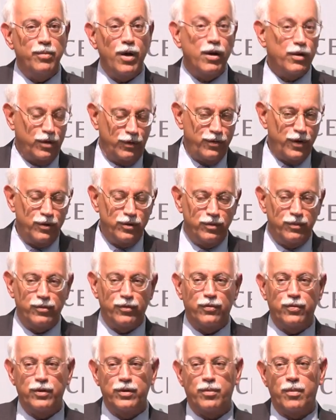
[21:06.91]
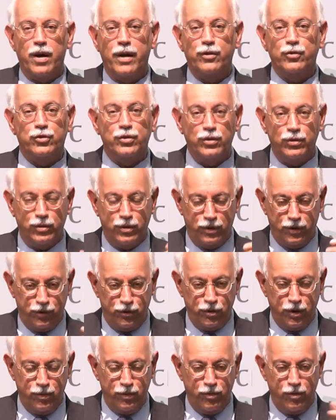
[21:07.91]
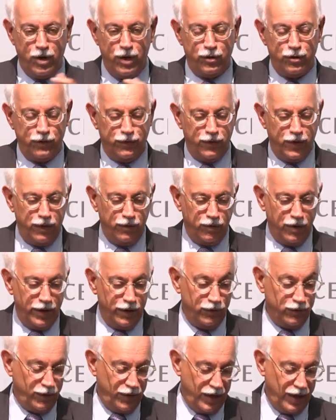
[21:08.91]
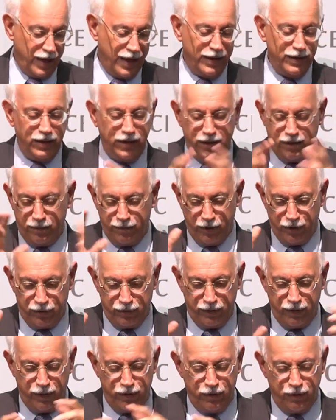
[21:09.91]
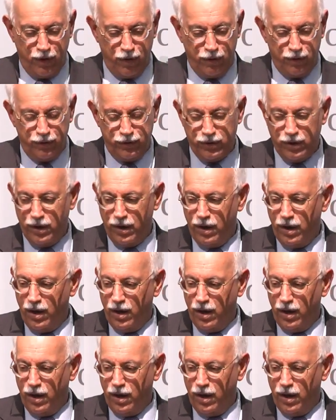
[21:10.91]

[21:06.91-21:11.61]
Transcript: Balkan Fund for Democracy that the German Marshall Fund runs with AID and a bunch of other donors.